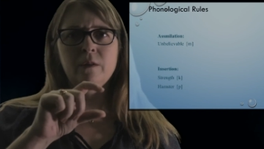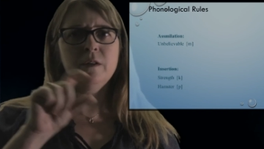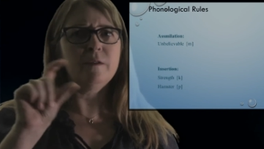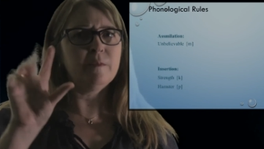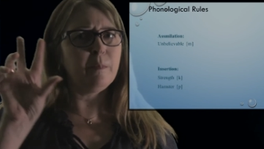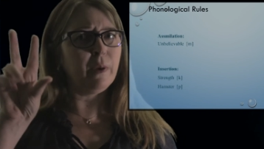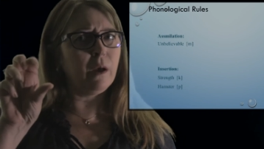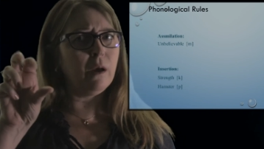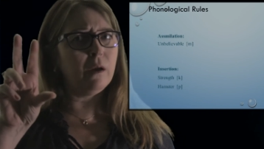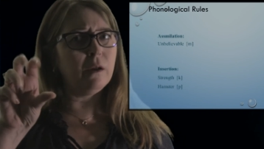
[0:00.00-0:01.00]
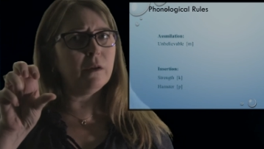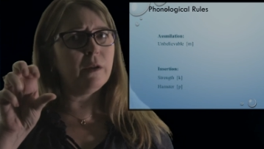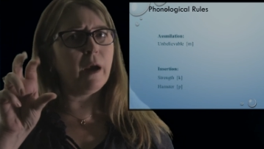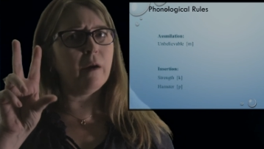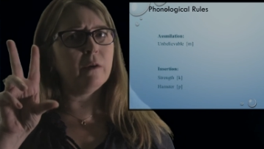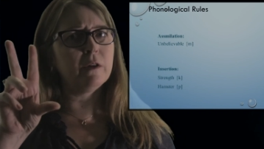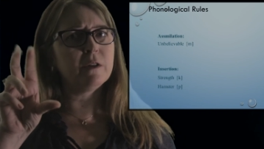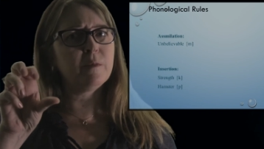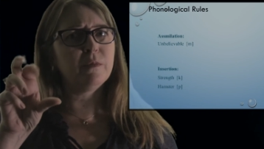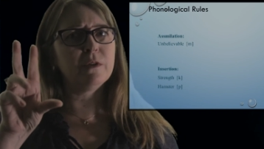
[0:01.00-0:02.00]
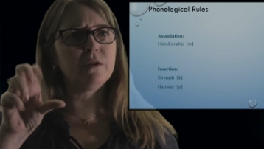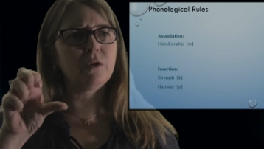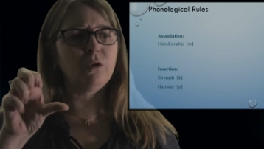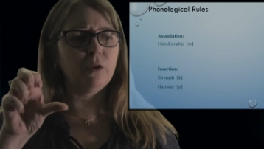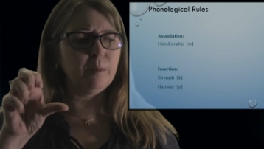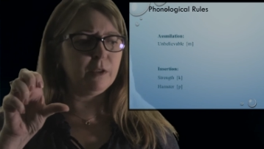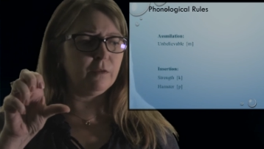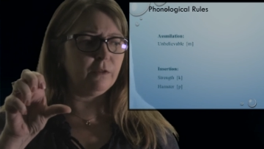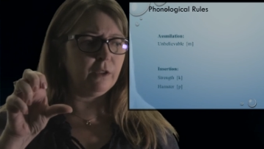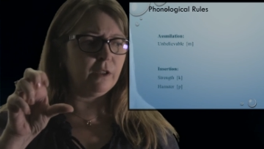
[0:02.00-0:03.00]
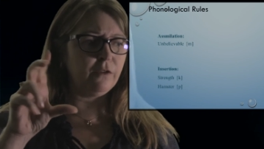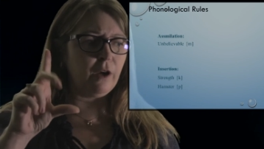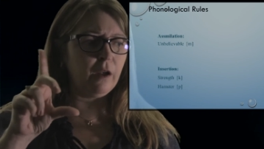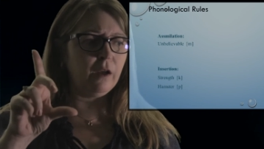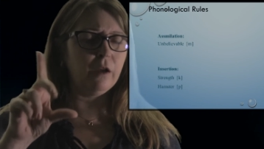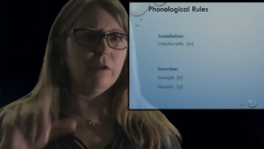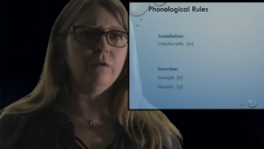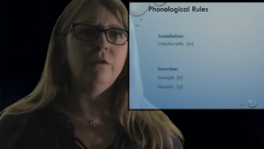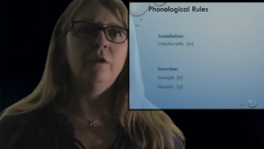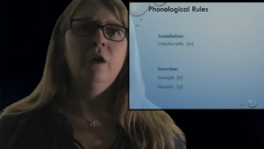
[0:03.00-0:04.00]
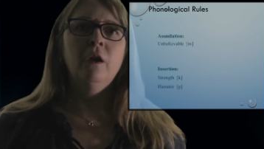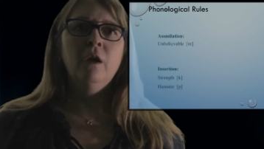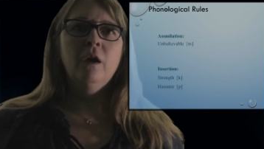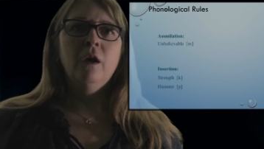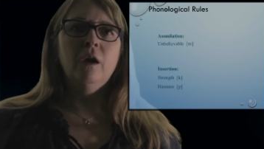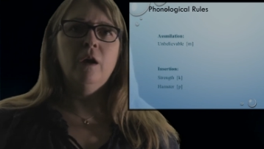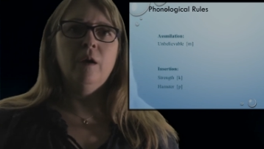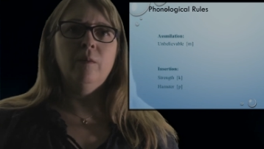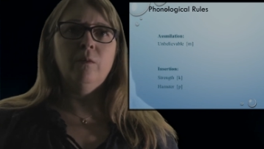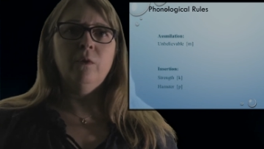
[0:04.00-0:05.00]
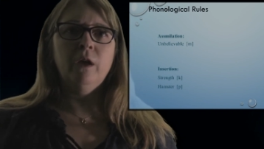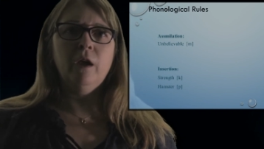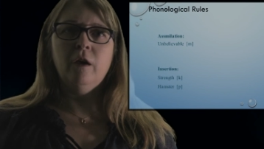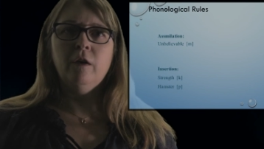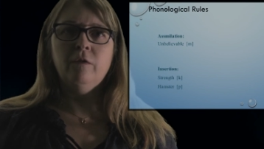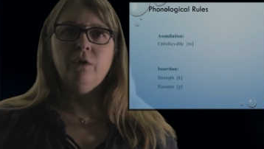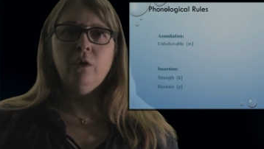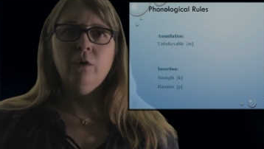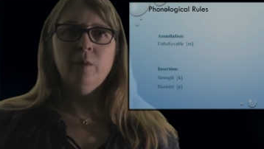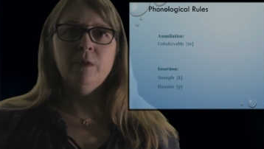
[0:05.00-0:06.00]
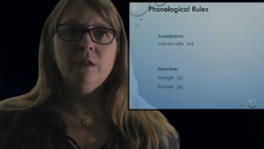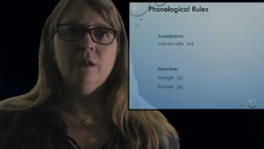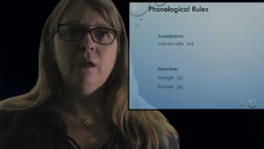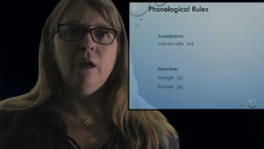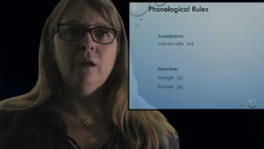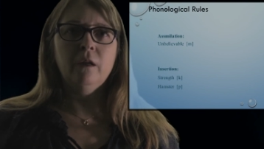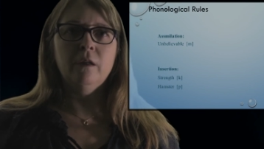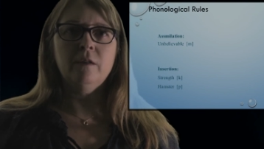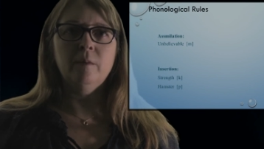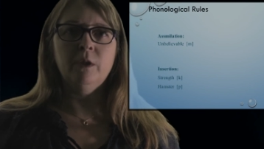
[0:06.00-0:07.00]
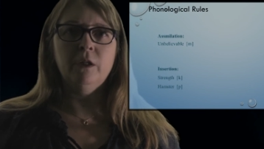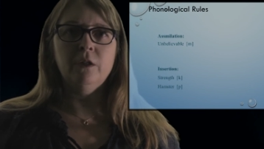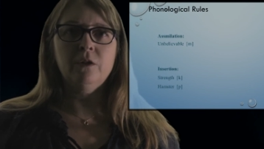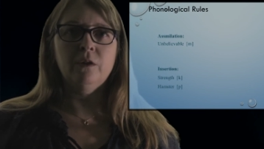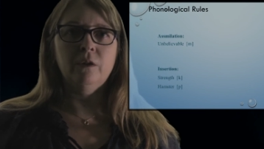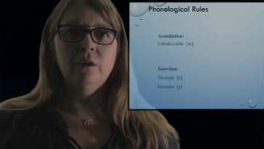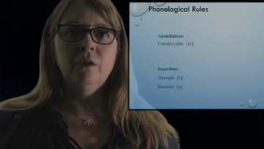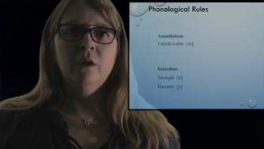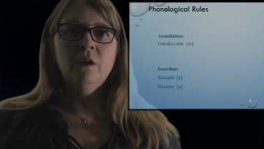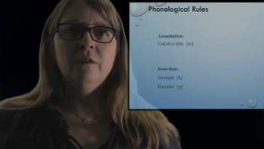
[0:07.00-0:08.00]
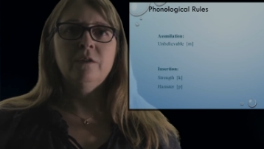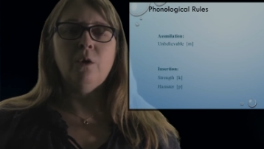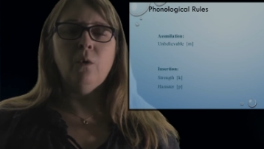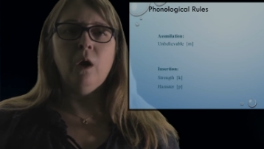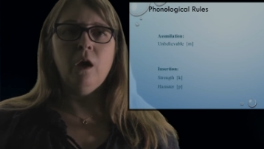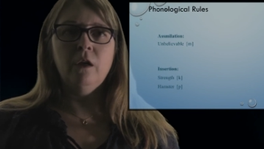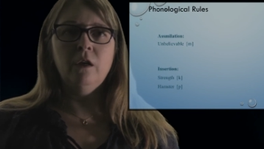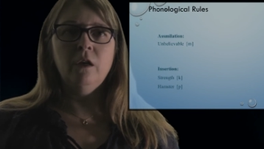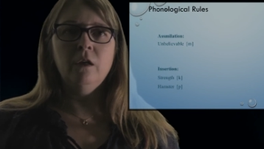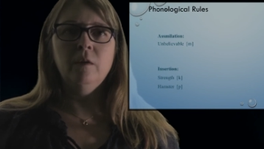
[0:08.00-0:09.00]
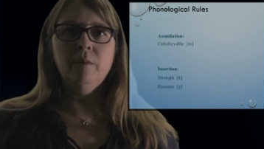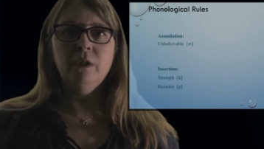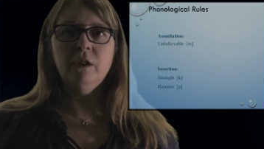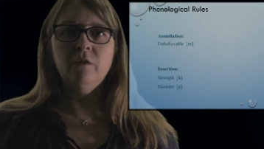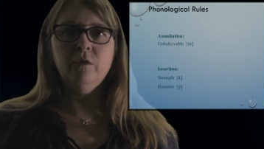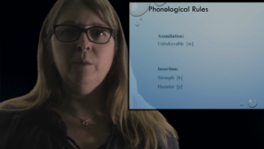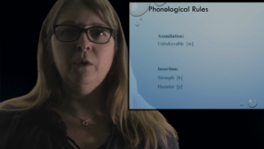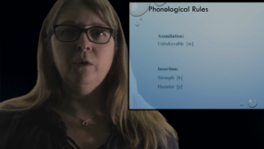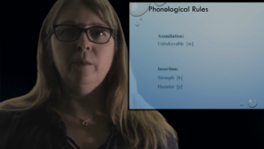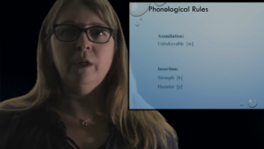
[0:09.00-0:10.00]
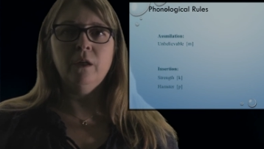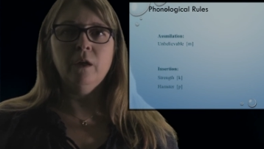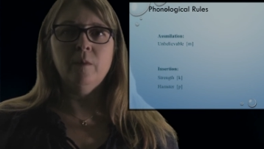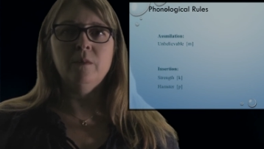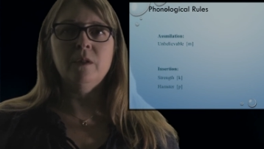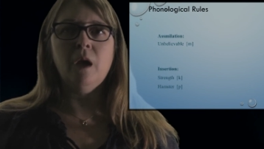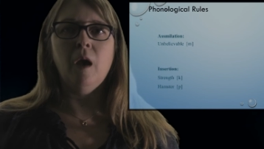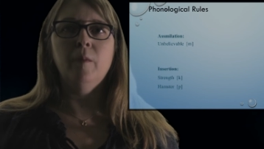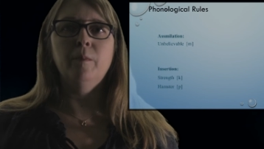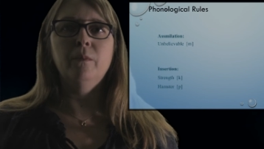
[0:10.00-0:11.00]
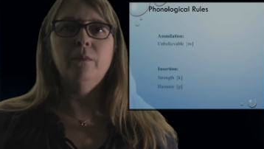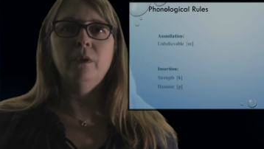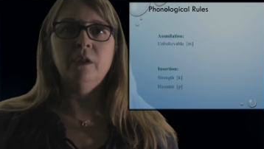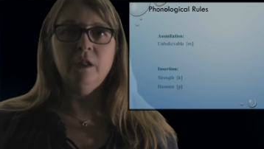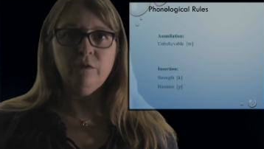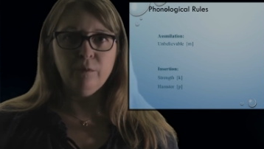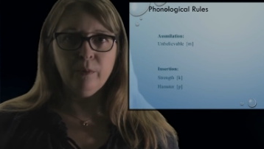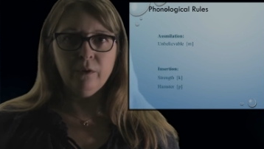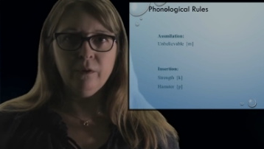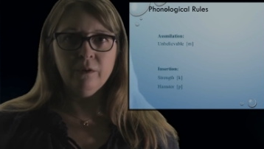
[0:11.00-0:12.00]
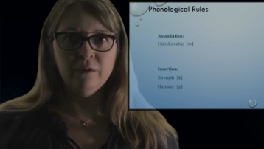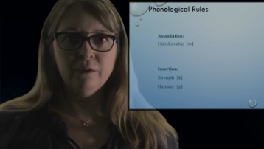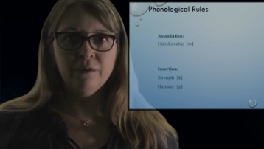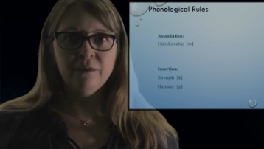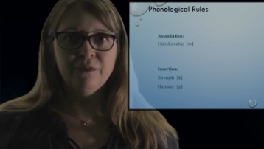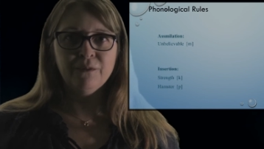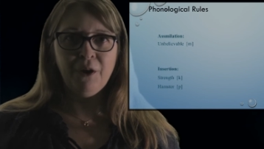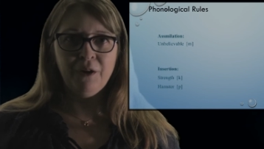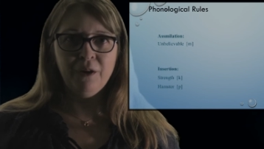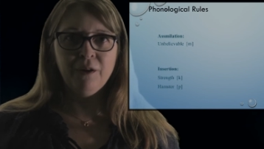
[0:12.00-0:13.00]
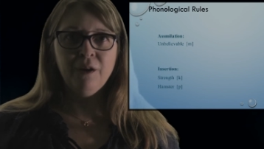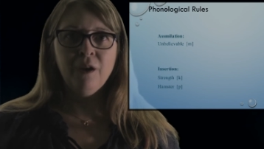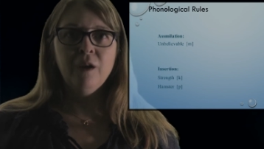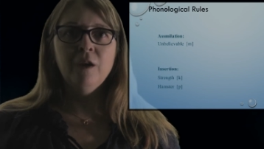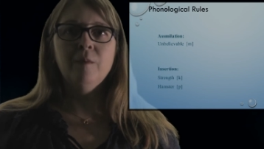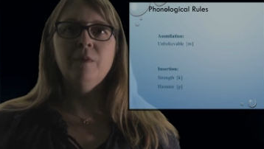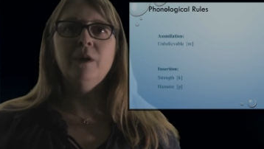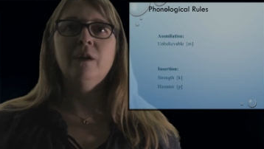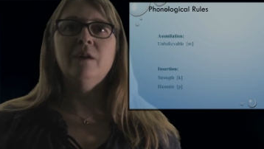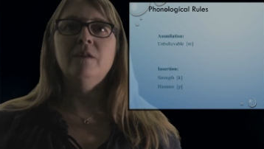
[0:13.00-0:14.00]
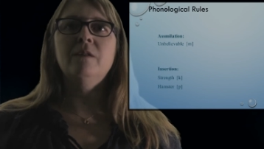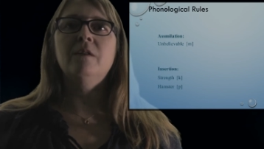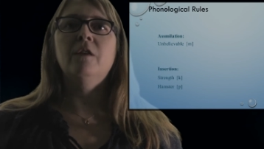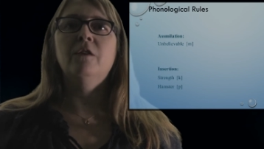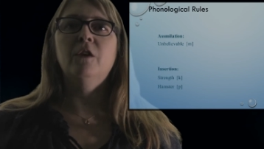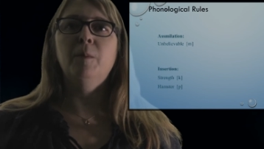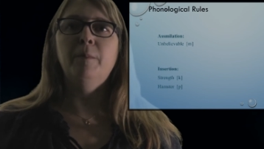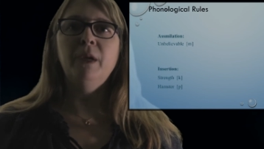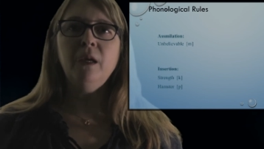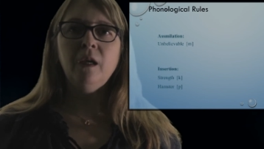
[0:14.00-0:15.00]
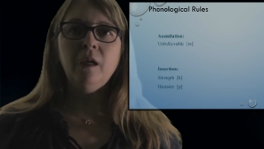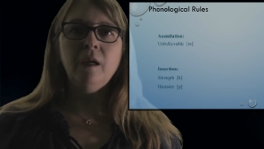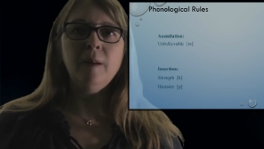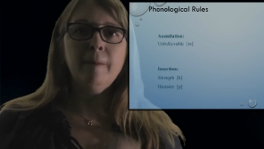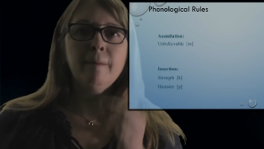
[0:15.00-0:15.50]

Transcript: spelled, how it is prescriptively thought of. We have, I'm missing an I, assimilation. So unbelievable becomes unbelievable, right? Because the B